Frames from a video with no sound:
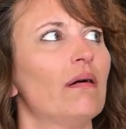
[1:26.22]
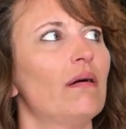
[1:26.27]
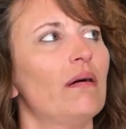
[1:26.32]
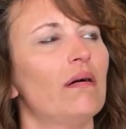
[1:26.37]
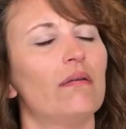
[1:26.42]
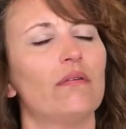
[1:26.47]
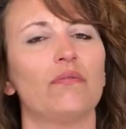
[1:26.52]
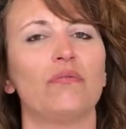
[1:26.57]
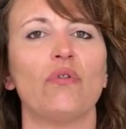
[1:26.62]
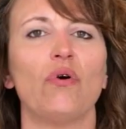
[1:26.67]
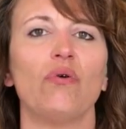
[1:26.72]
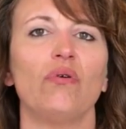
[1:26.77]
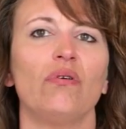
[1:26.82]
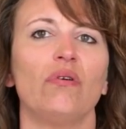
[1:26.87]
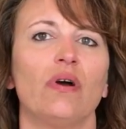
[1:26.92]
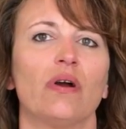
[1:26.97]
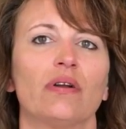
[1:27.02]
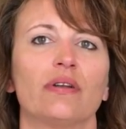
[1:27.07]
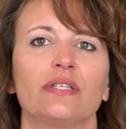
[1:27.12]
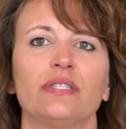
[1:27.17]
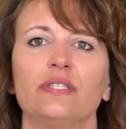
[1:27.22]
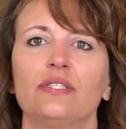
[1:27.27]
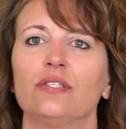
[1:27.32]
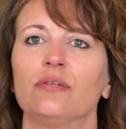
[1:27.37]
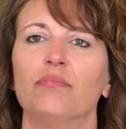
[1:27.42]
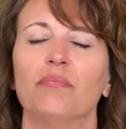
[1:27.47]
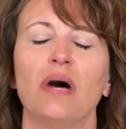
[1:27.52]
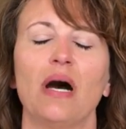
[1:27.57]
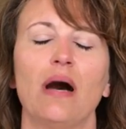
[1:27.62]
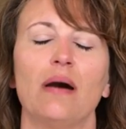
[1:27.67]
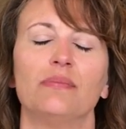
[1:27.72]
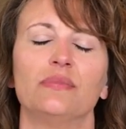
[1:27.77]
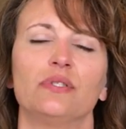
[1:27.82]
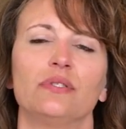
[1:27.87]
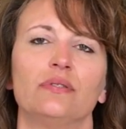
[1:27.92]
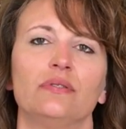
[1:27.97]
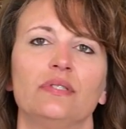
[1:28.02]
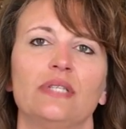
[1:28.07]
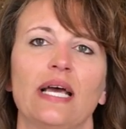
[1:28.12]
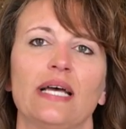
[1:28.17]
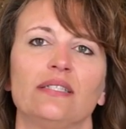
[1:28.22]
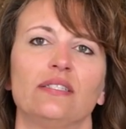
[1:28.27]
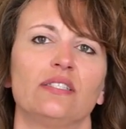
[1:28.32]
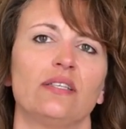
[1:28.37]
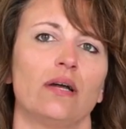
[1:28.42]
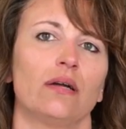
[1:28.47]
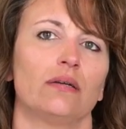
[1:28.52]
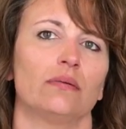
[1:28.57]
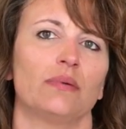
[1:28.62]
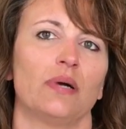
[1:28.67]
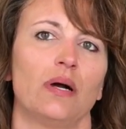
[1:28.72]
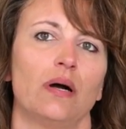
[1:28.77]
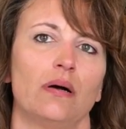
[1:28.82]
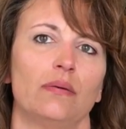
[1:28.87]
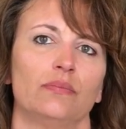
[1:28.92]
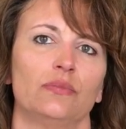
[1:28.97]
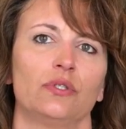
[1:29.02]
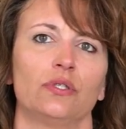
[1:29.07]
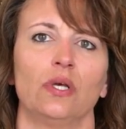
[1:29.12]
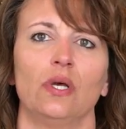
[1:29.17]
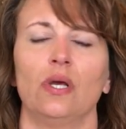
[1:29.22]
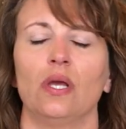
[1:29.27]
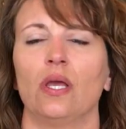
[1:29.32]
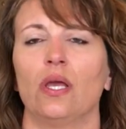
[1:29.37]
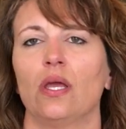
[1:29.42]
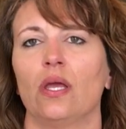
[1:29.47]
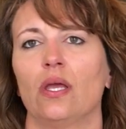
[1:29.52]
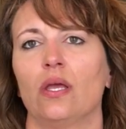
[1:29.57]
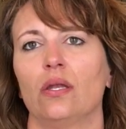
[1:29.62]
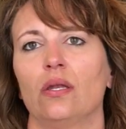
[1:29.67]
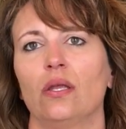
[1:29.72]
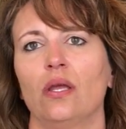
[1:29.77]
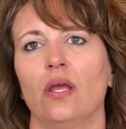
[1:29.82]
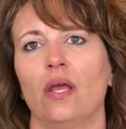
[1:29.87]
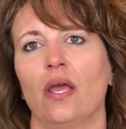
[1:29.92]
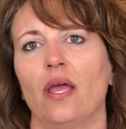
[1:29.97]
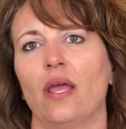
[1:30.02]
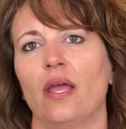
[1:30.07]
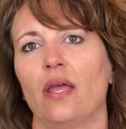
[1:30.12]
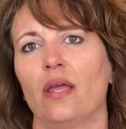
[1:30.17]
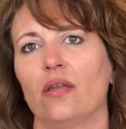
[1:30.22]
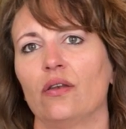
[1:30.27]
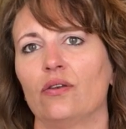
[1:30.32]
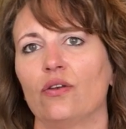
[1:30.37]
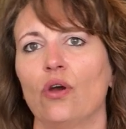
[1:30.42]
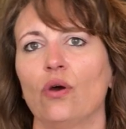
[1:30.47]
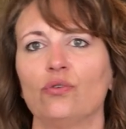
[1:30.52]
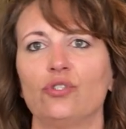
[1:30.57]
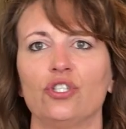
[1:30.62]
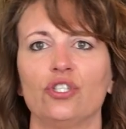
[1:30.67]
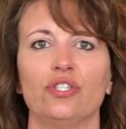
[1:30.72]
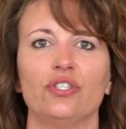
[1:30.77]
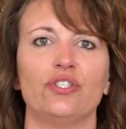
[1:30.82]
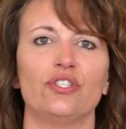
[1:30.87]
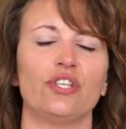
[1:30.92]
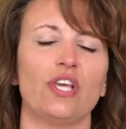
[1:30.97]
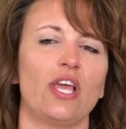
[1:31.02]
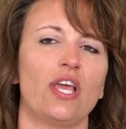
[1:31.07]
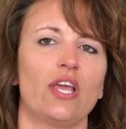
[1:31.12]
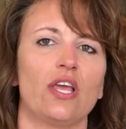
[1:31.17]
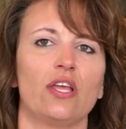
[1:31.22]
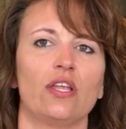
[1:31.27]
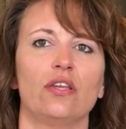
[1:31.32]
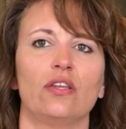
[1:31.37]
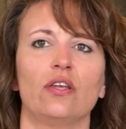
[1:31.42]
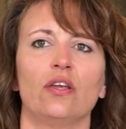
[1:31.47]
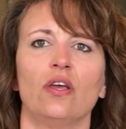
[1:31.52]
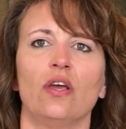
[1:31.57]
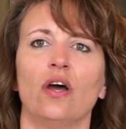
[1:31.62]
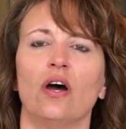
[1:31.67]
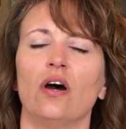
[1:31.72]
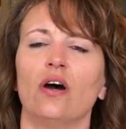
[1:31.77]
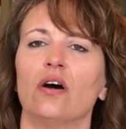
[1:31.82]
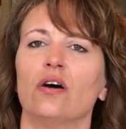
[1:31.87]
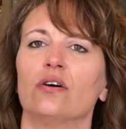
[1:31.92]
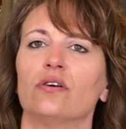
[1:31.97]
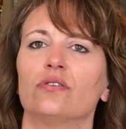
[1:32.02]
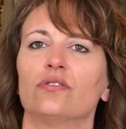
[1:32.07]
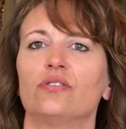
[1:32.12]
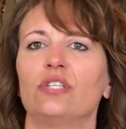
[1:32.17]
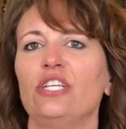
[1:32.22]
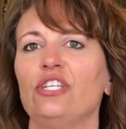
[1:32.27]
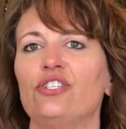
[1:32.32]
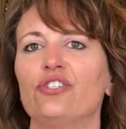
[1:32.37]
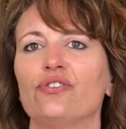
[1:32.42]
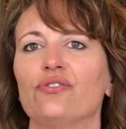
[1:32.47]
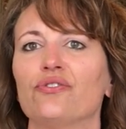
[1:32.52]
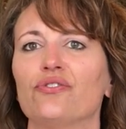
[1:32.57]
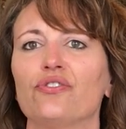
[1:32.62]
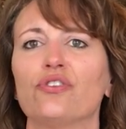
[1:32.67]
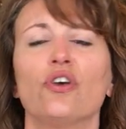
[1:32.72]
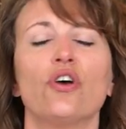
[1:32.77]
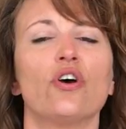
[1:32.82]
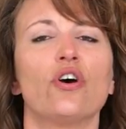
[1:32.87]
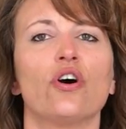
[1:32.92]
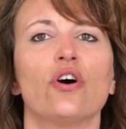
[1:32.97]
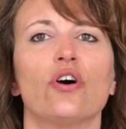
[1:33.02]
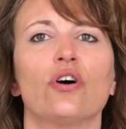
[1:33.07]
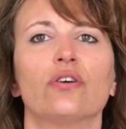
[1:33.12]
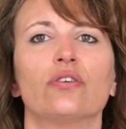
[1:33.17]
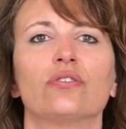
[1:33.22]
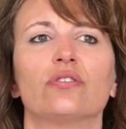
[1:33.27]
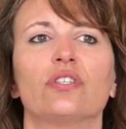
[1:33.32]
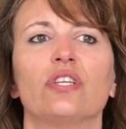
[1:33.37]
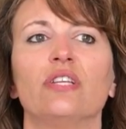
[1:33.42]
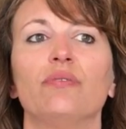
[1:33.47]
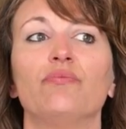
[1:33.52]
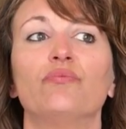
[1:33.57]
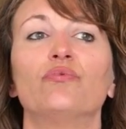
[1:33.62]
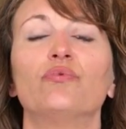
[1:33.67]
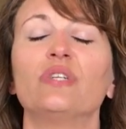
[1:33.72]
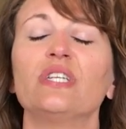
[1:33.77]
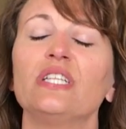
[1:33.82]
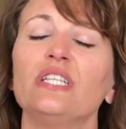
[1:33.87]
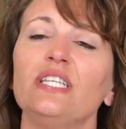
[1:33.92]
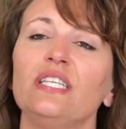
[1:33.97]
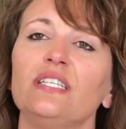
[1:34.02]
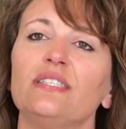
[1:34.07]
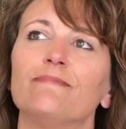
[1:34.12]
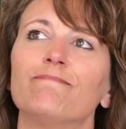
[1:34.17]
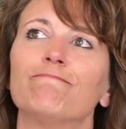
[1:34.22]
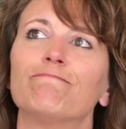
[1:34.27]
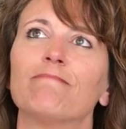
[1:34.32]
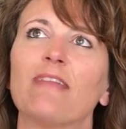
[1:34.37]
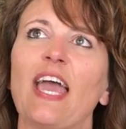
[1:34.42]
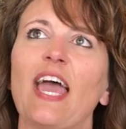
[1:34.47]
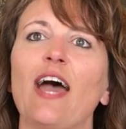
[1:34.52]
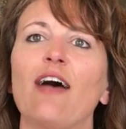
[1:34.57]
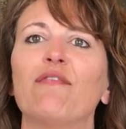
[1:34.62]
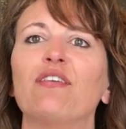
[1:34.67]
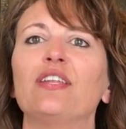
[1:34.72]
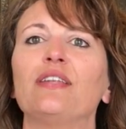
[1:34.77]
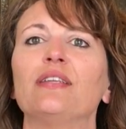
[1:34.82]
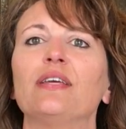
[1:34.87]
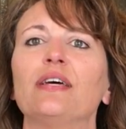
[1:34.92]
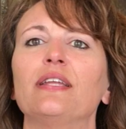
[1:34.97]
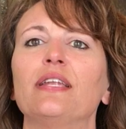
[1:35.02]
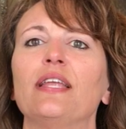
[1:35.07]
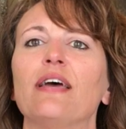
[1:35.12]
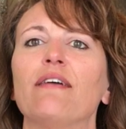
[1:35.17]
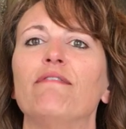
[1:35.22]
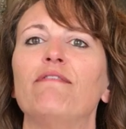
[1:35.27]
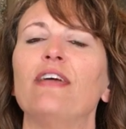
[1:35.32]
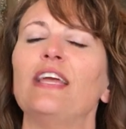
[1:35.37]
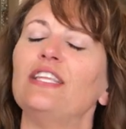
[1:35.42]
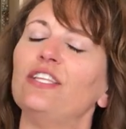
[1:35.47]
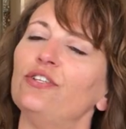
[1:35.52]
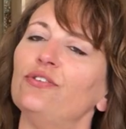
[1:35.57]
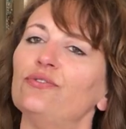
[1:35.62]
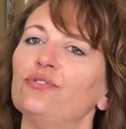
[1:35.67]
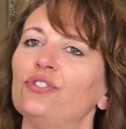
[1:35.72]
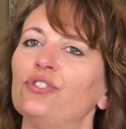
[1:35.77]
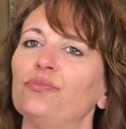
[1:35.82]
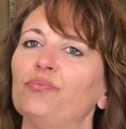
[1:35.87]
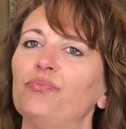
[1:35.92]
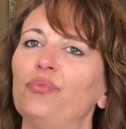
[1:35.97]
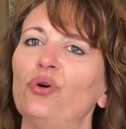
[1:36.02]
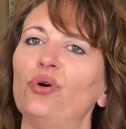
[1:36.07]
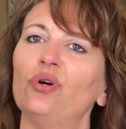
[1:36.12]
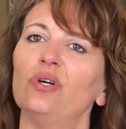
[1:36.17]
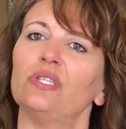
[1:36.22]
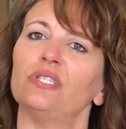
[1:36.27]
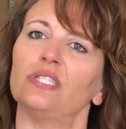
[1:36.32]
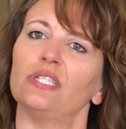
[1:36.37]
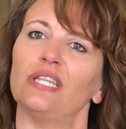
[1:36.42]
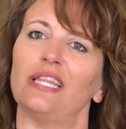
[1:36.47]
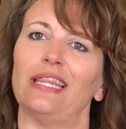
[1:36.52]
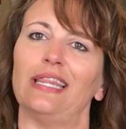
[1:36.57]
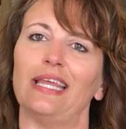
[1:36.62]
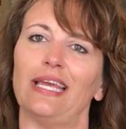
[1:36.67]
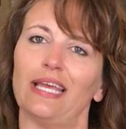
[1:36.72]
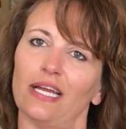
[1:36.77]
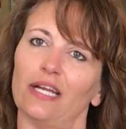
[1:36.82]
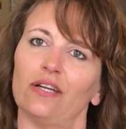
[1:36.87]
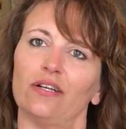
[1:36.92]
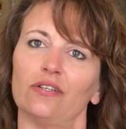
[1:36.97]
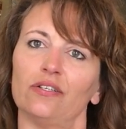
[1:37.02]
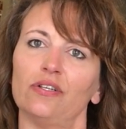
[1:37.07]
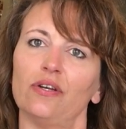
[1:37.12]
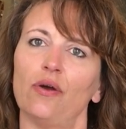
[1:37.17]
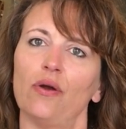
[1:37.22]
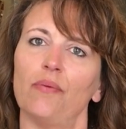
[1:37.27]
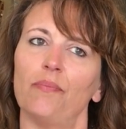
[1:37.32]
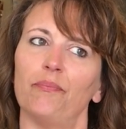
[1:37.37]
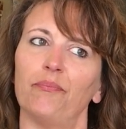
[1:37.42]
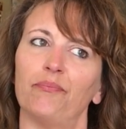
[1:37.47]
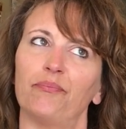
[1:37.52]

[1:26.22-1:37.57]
I don't know, local artists, moms, dads, soccer moms, and, and coaches and uh, teachers uh, can really have an, an, a venue to put their